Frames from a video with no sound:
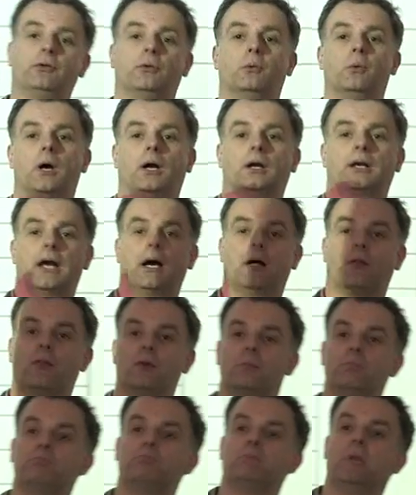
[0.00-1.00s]
to work out
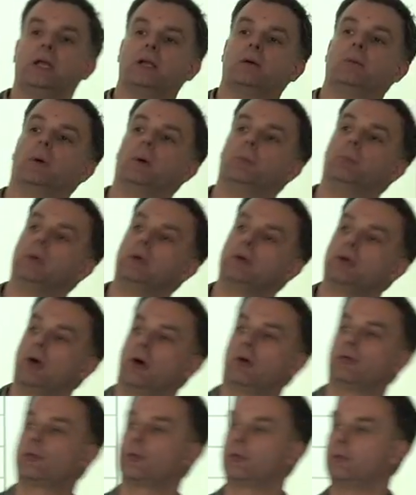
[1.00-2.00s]
the minimum
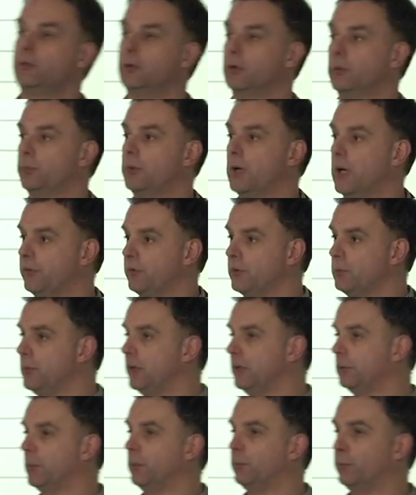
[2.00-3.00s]
cost of your, the
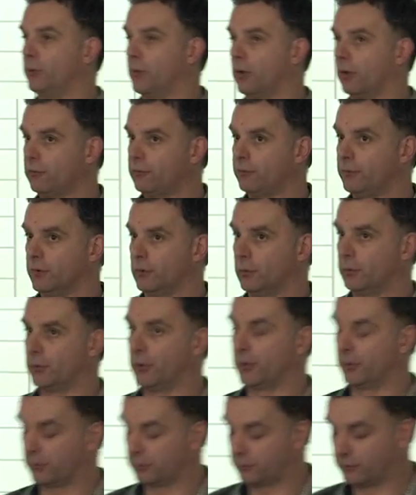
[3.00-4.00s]
minimum price for your
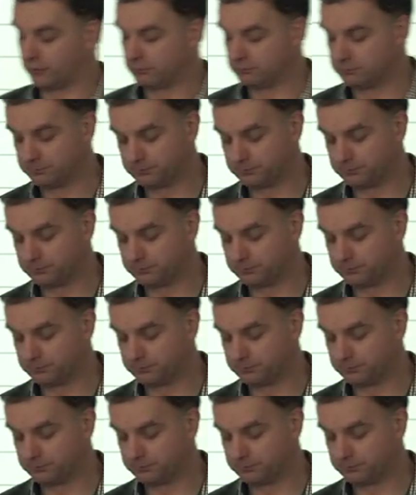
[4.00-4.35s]
product.